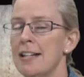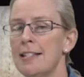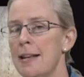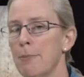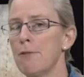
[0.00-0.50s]
as
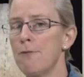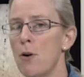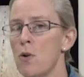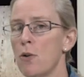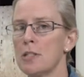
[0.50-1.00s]
separate
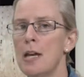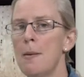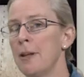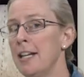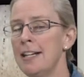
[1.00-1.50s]
photos,
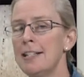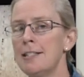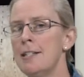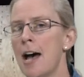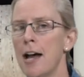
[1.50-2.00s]
but it is
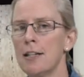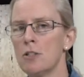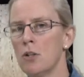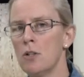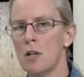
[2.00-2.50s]
not
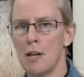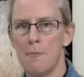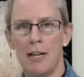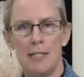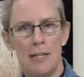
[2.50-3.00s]
turned on
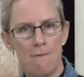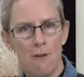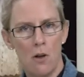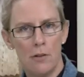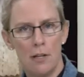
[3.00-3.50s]
by
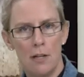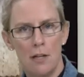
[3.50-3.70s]
default.